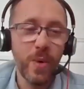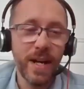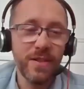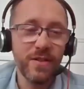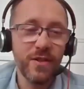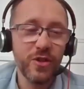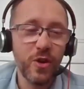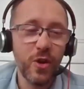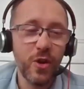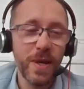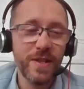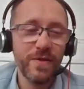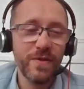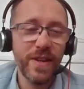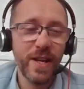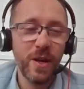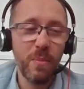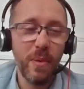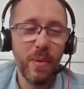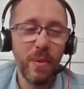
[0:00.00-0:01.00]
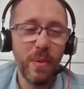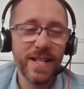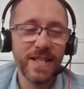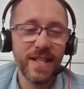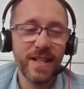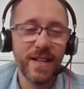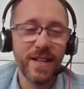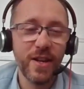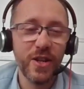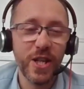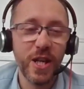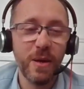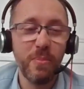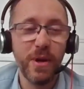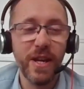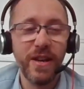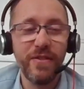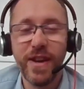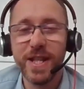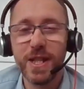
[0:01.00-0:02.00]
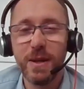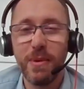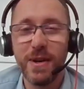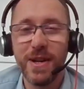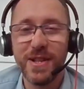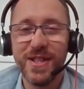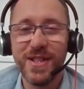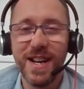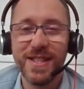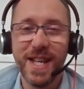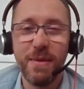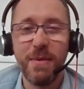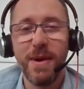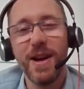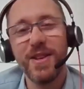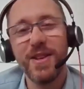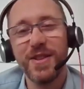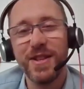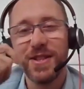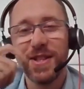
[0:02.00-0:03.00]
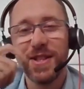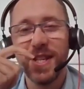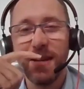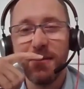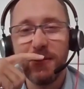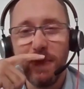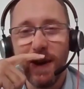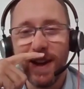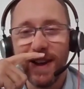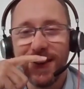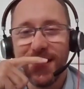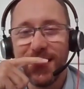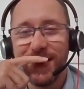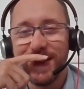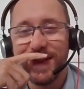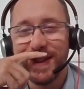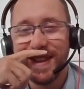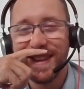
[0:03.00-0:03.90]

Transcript: win, does it always feel better because you can put your feet up on a Saturday while you're the team battling out?